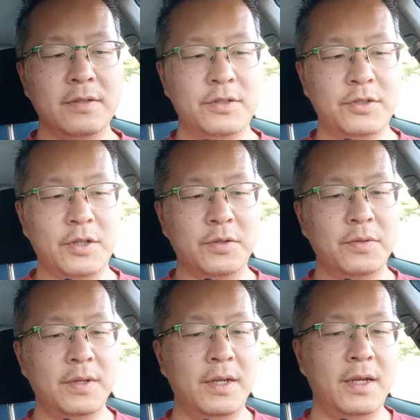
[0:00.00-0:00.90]

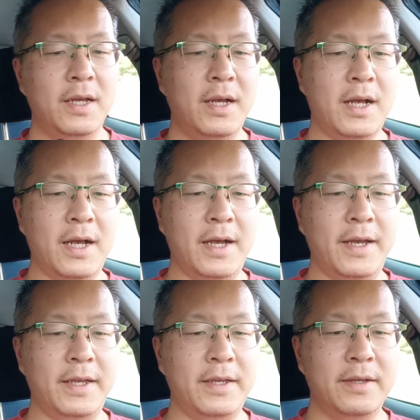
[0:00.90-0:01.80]
So
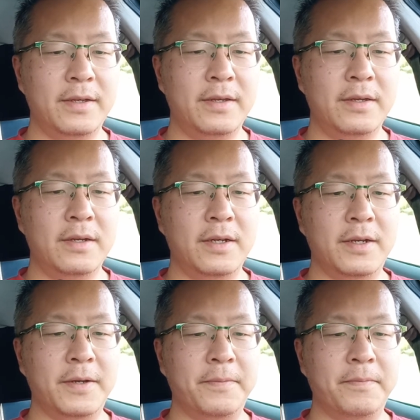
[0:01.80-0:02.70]
I
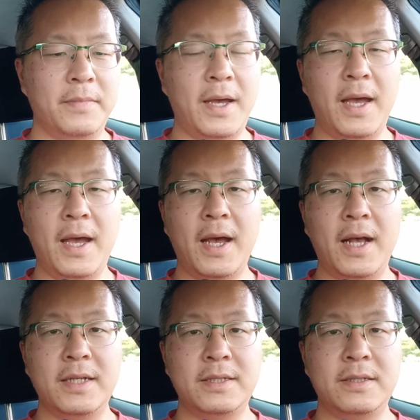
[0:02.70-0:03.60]

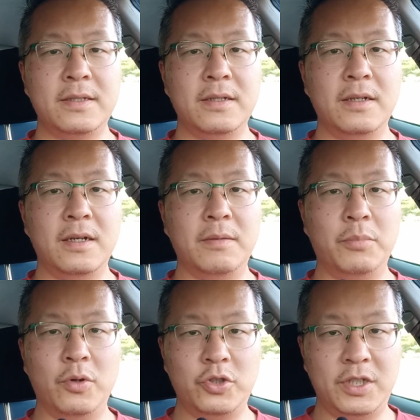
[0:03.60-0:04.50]
asked a
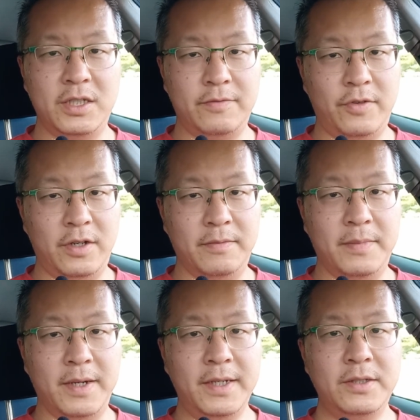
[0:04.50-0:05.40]
Portuguese friend of
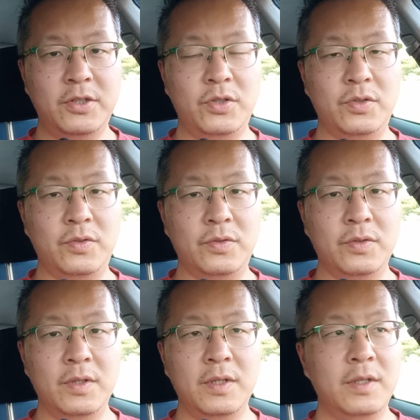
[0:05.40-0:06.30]
mine to
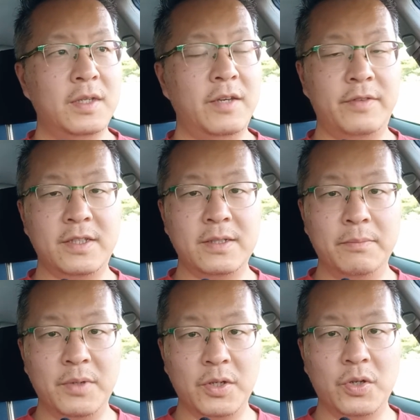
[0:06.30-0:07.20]
give this
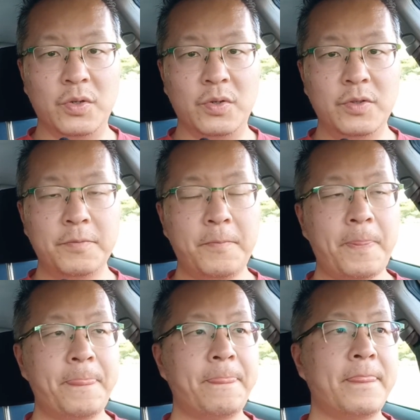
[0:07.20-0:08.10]
number a call.
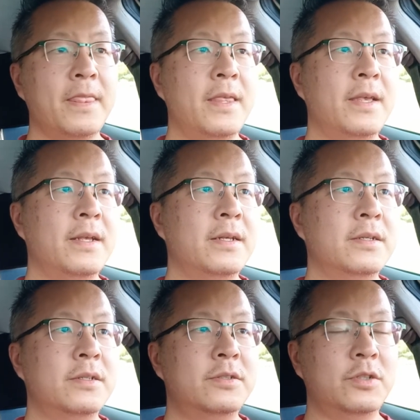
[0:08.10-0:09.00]

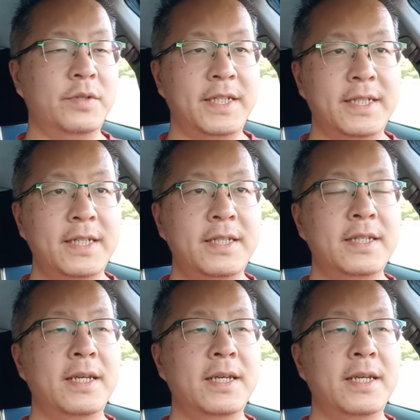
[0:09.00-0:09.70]
So he did.